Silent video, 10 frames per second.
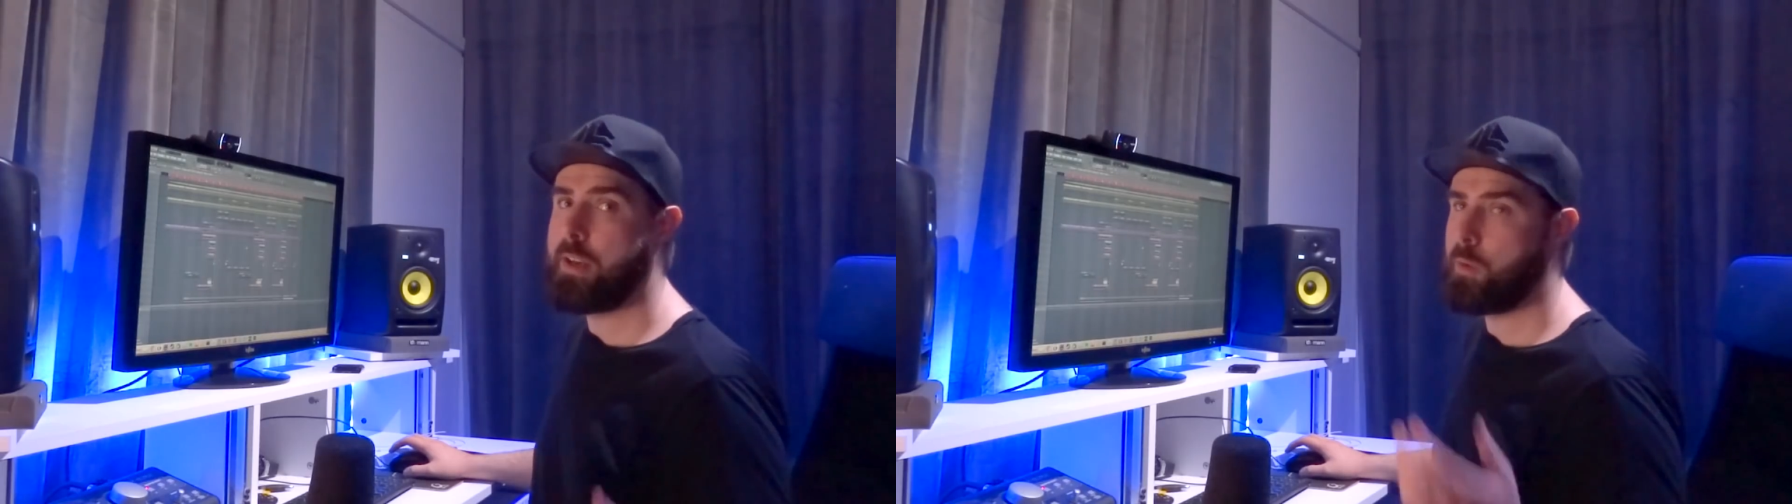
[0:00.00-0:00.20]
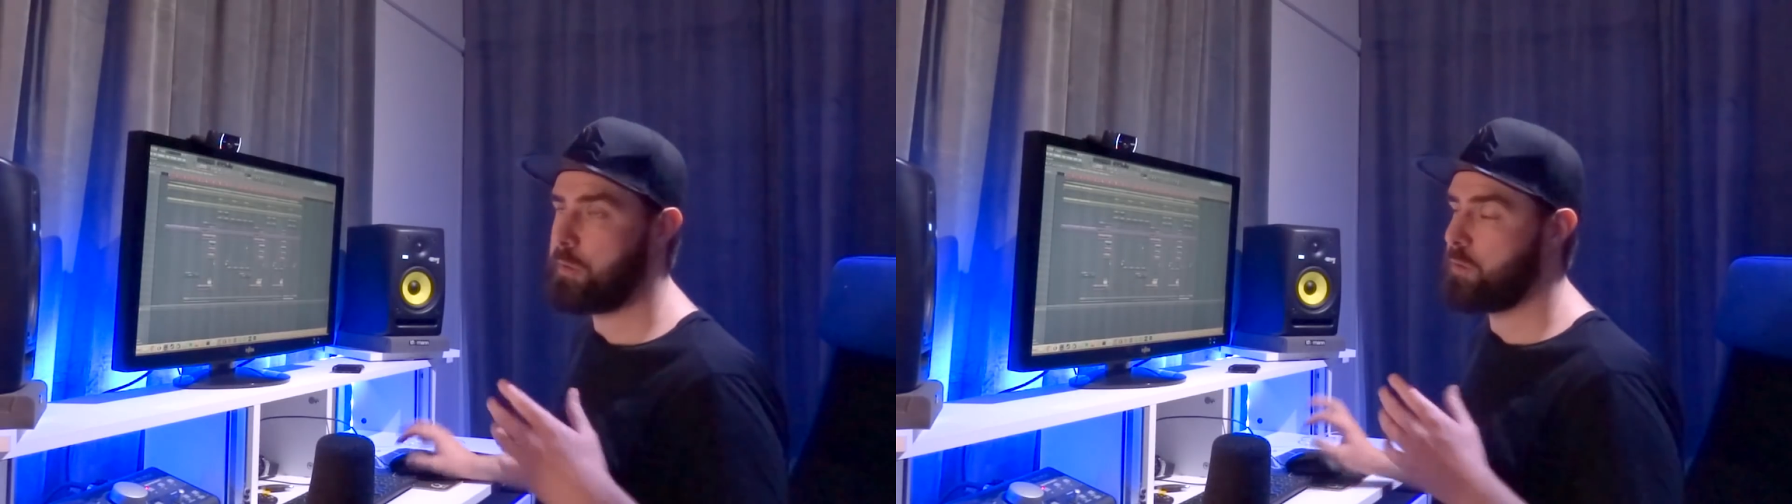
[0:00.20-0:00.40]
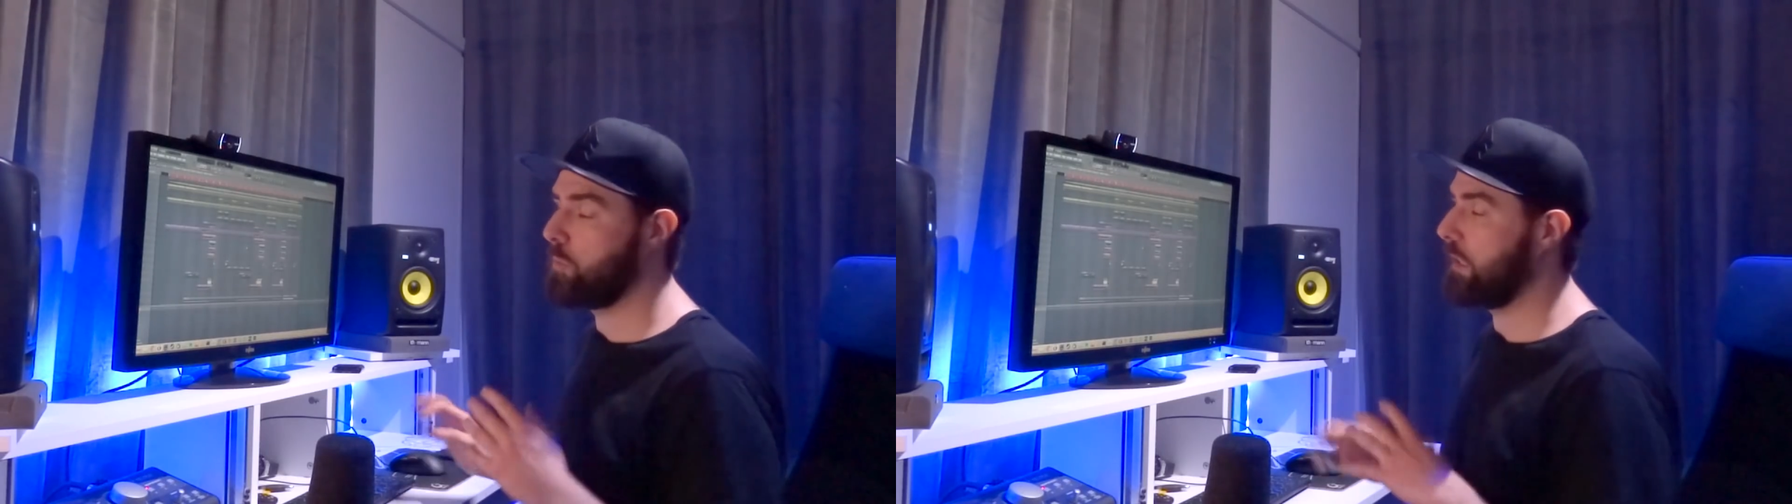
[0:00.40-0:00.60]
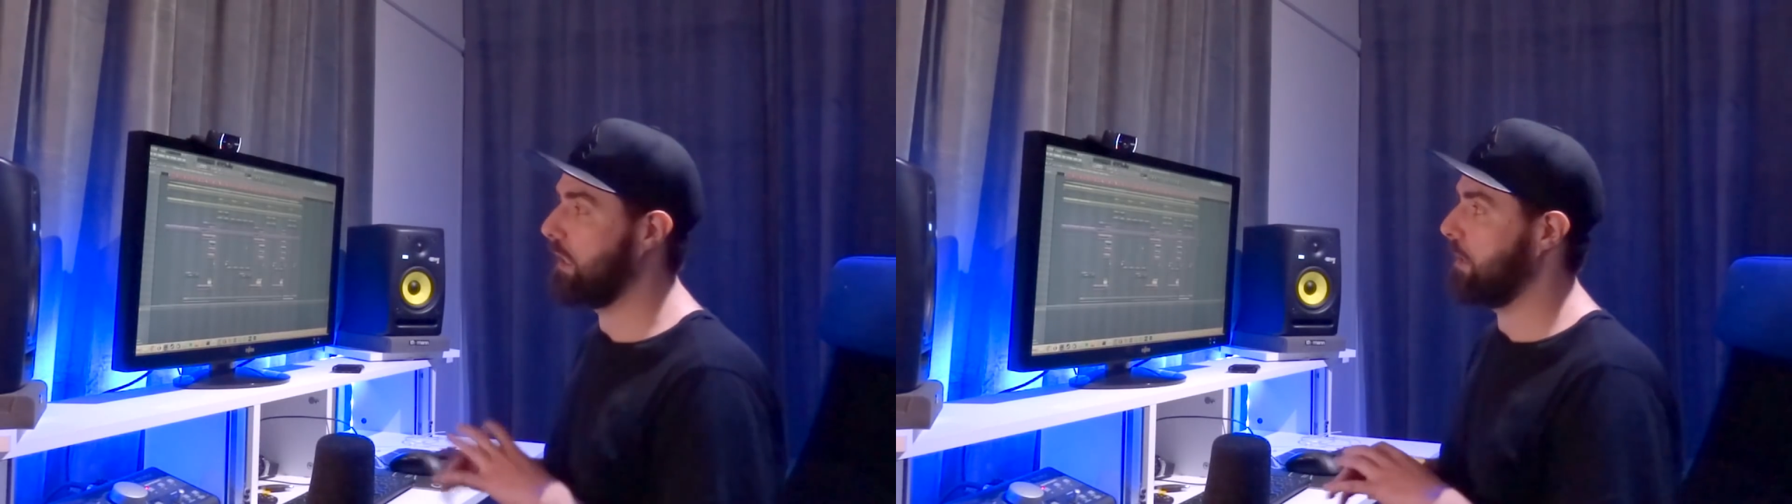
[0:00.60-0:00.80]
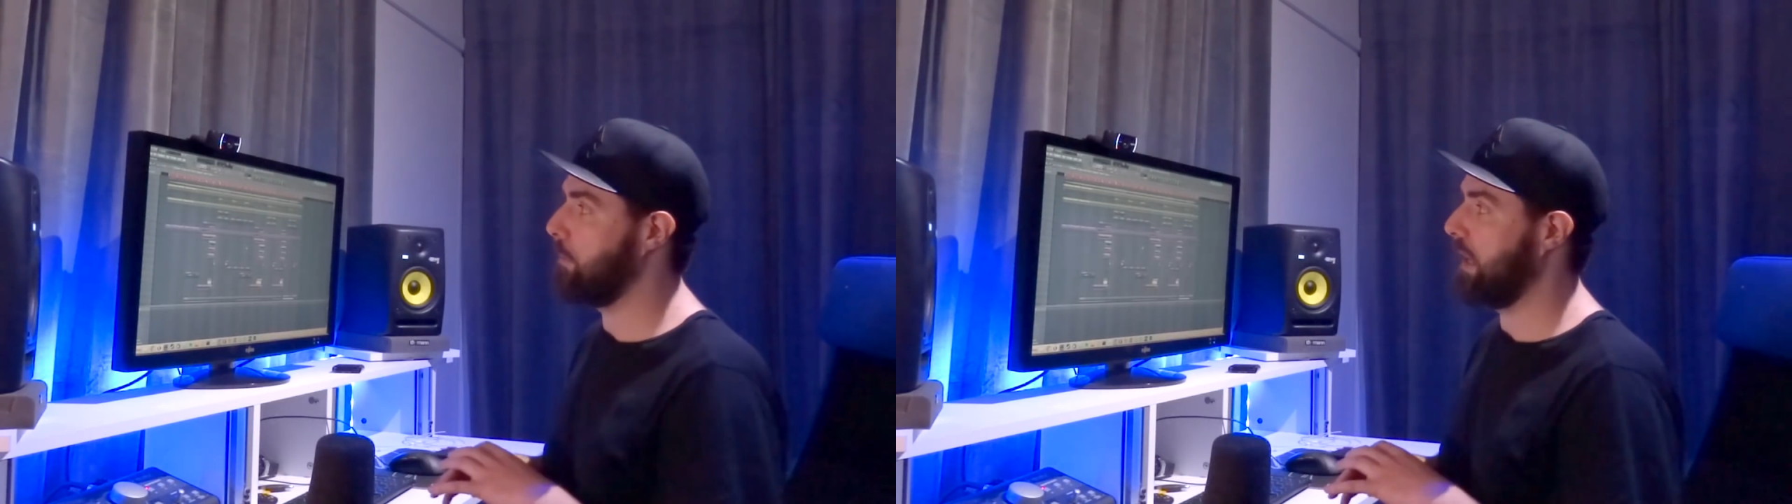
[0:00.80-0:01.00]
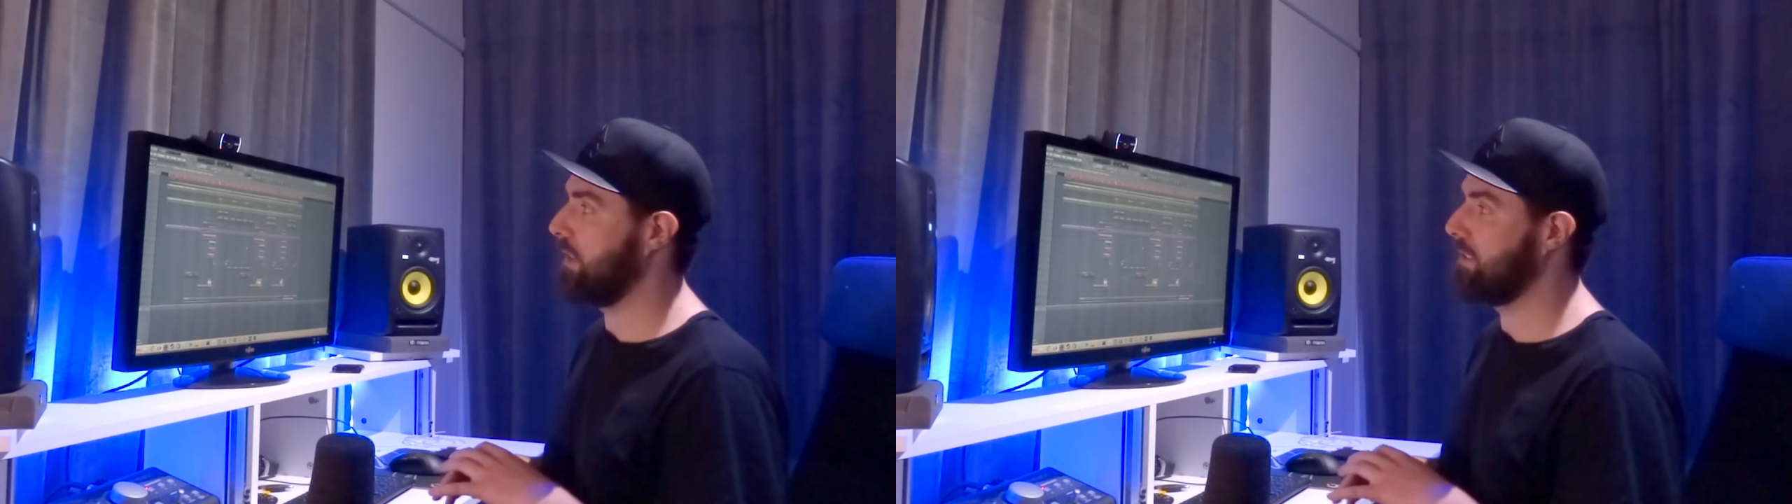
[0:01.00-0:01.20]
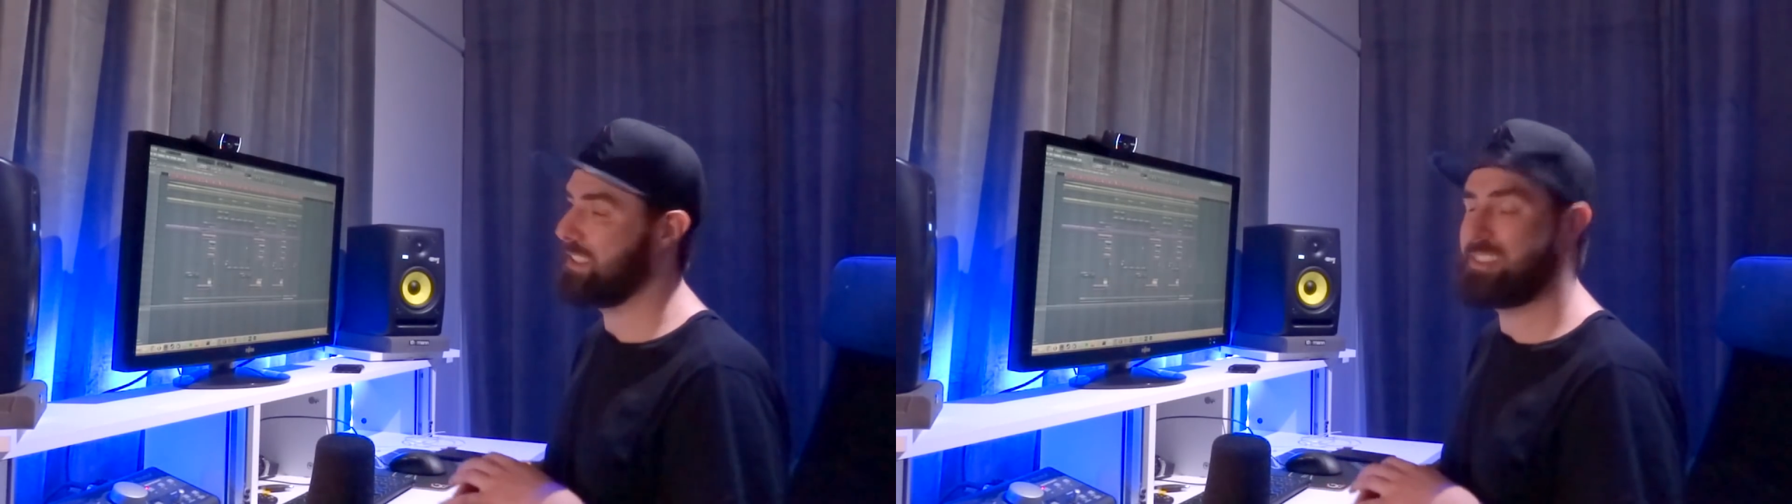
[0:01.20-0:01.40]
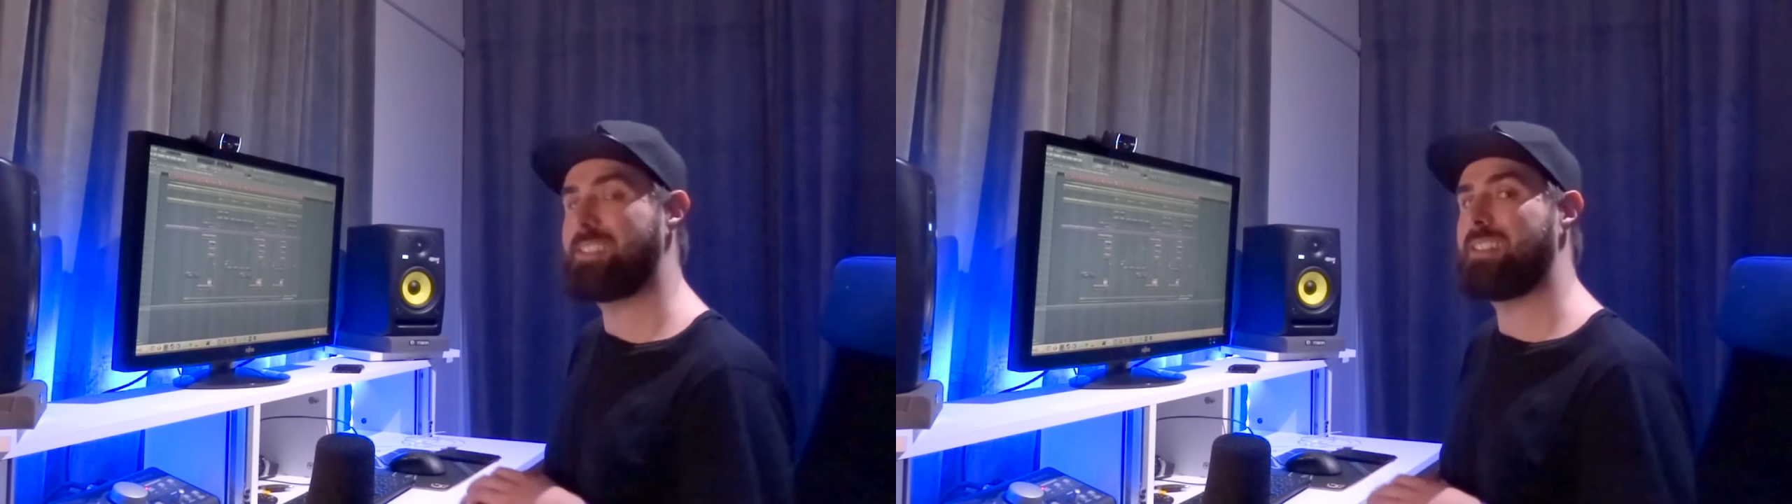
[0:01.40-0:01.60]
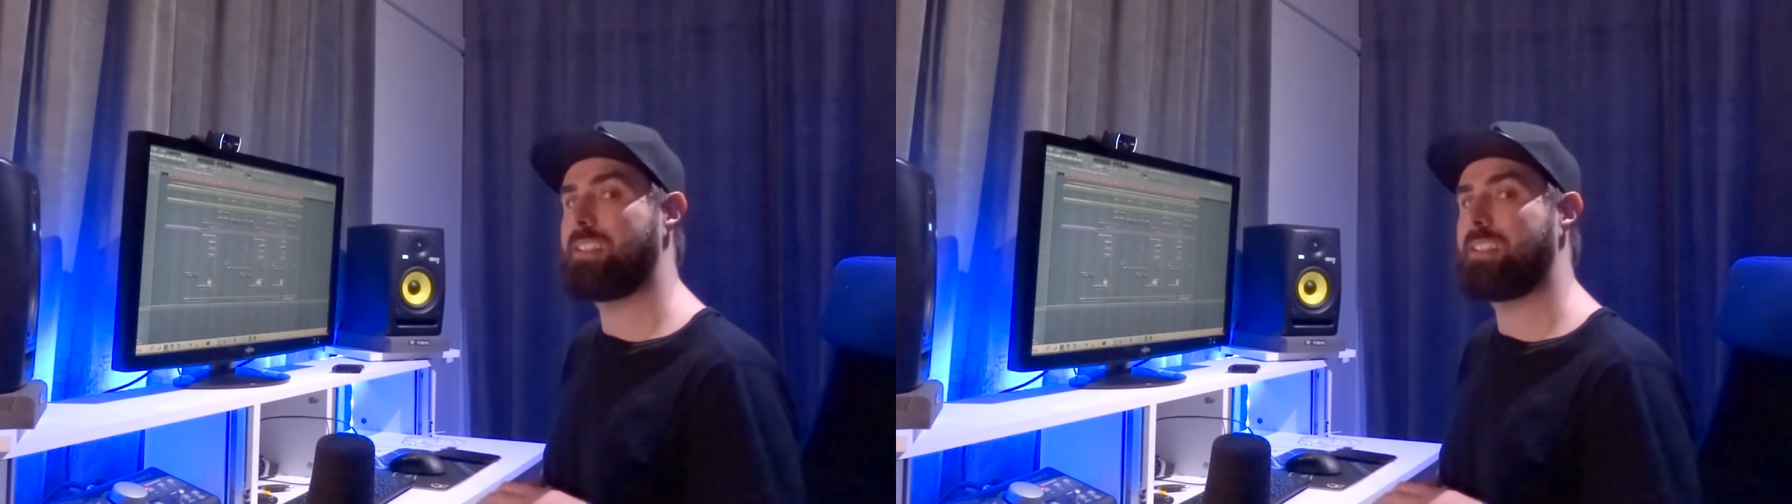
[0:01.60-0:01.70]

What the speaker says: which really makes this